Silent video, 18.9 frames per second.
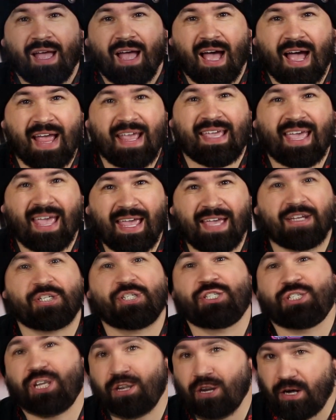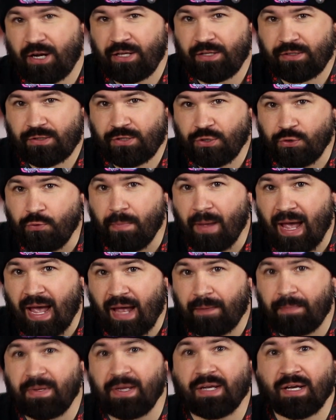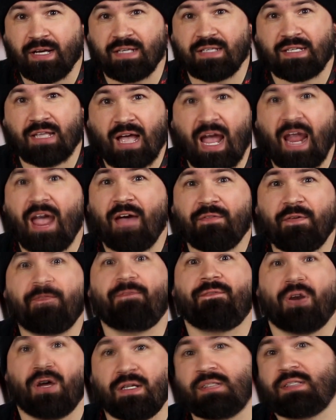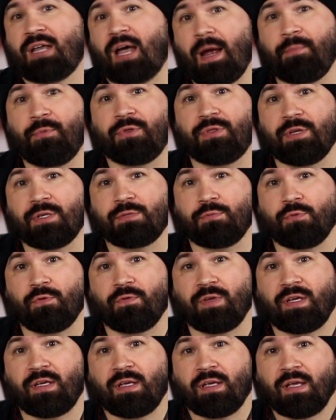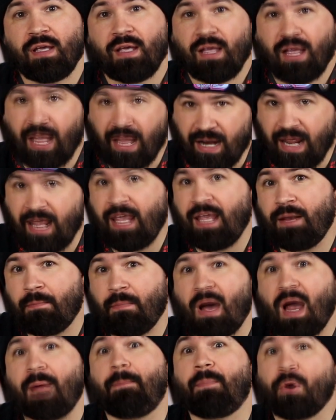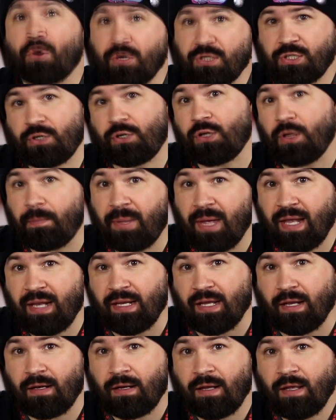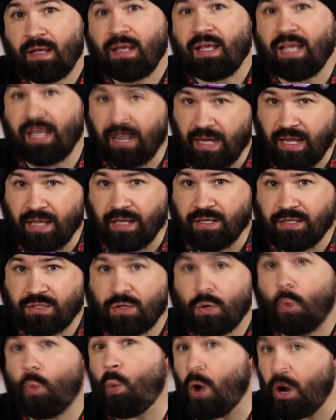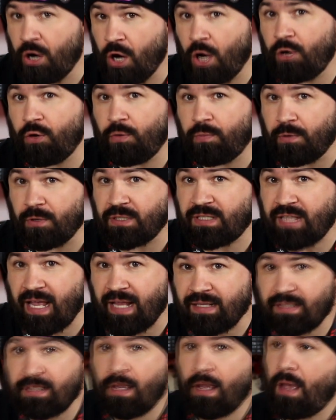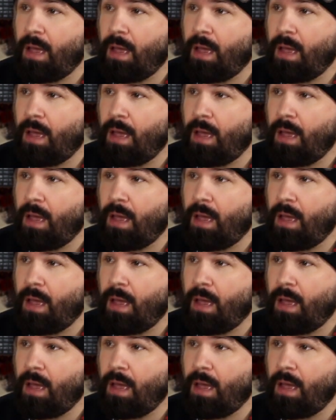I can't shit on it too bad because I have a fun time with this movie. And in my personal opinion, it is 100%